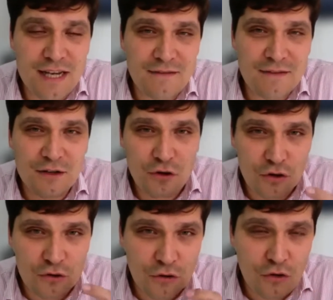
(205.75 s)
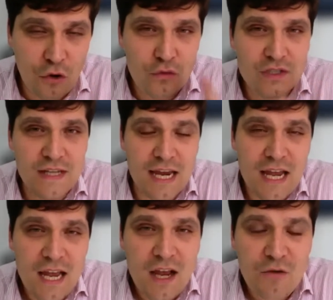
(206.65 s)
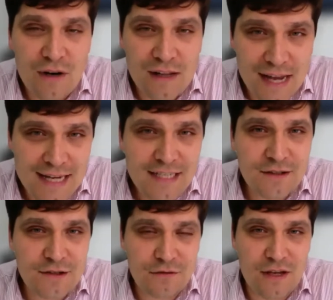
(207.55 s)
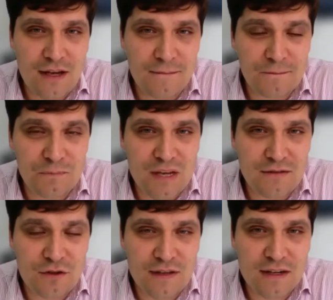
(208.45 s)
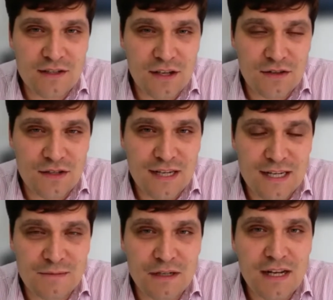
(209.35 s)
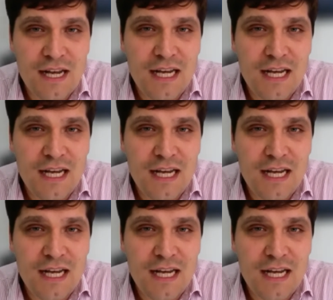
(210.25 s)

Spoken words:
even not closely related to their skills assessment,